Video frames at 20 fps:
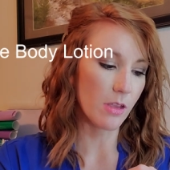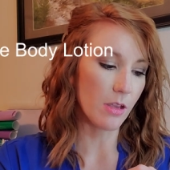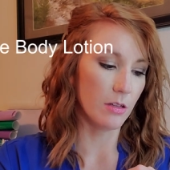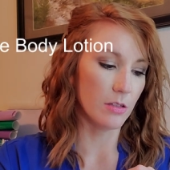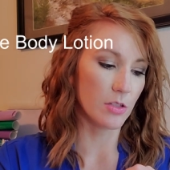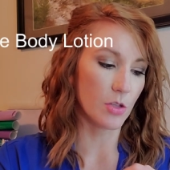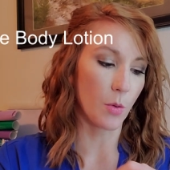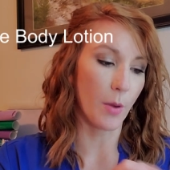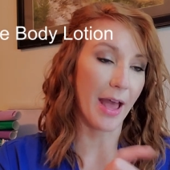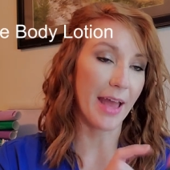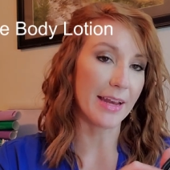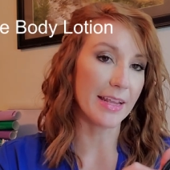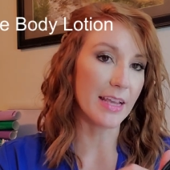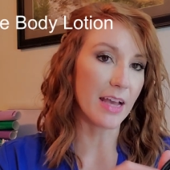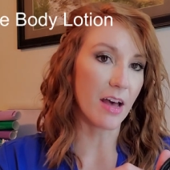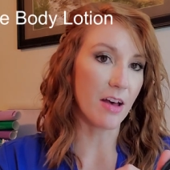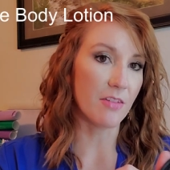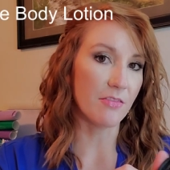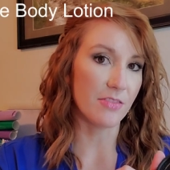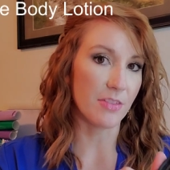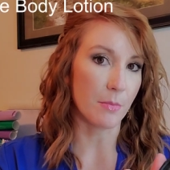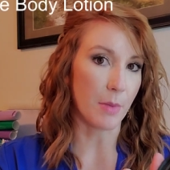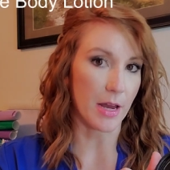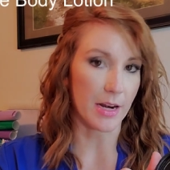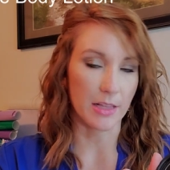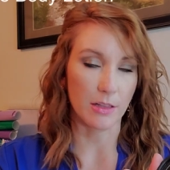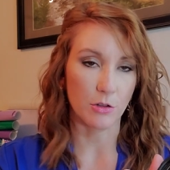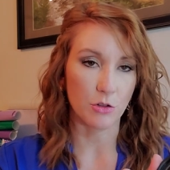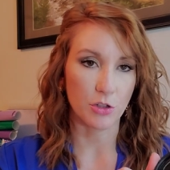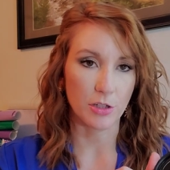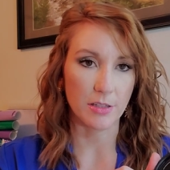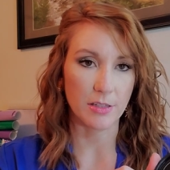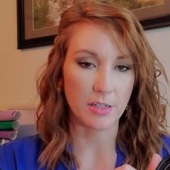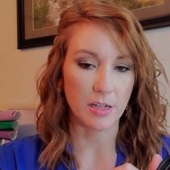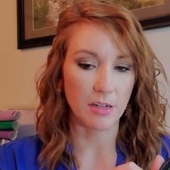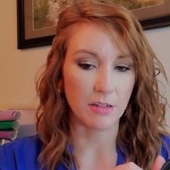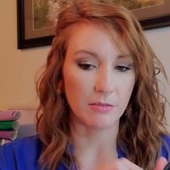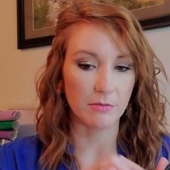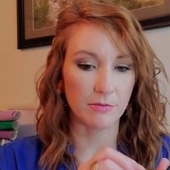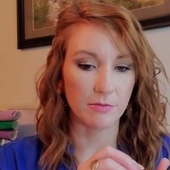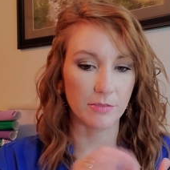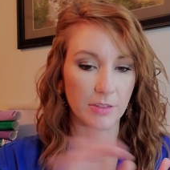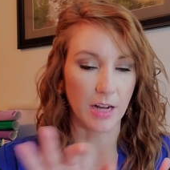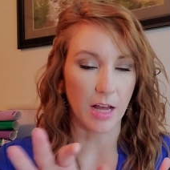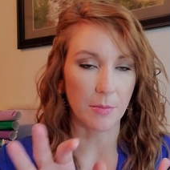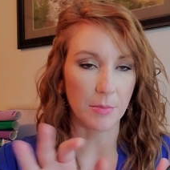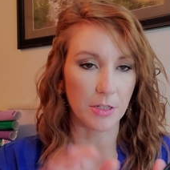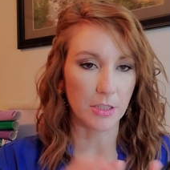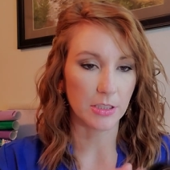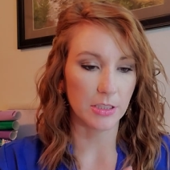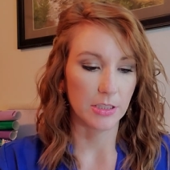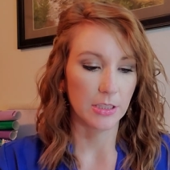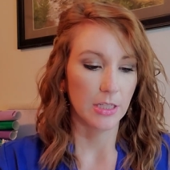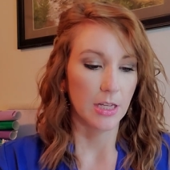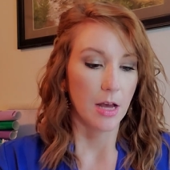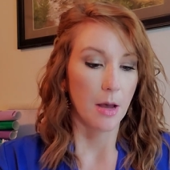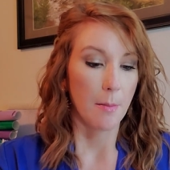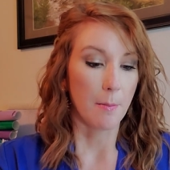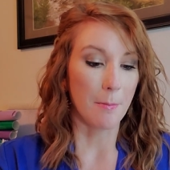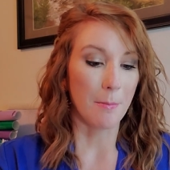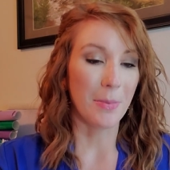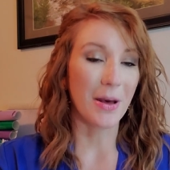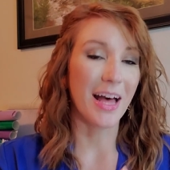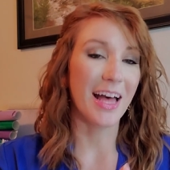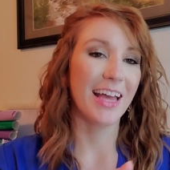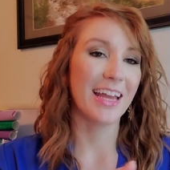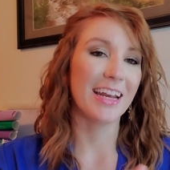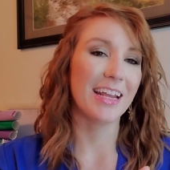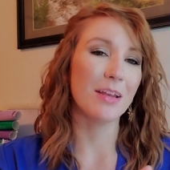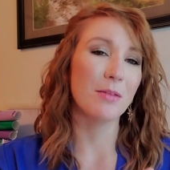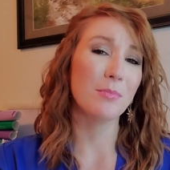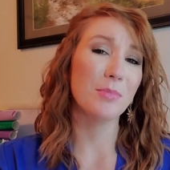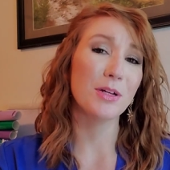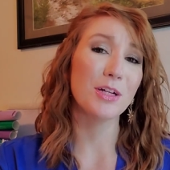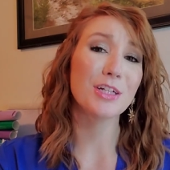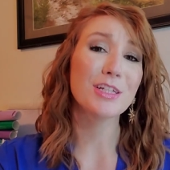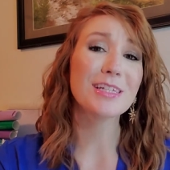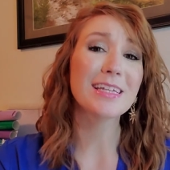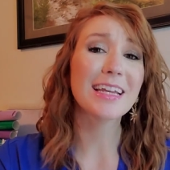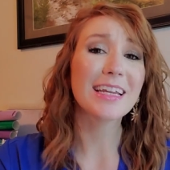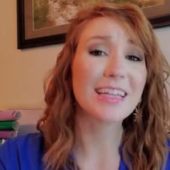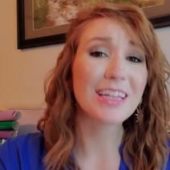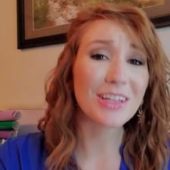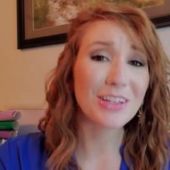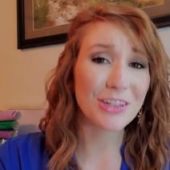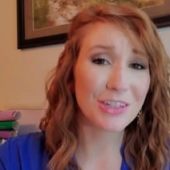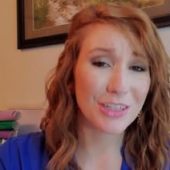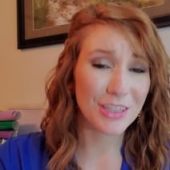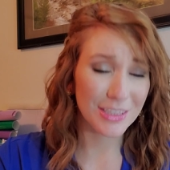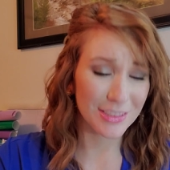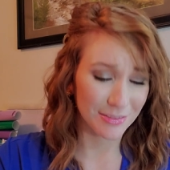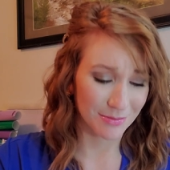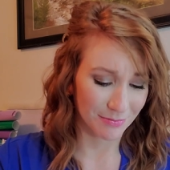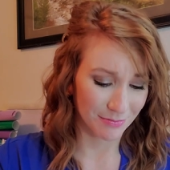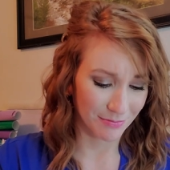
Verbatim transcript: So any of the body lotions are phenomenal. But in particular,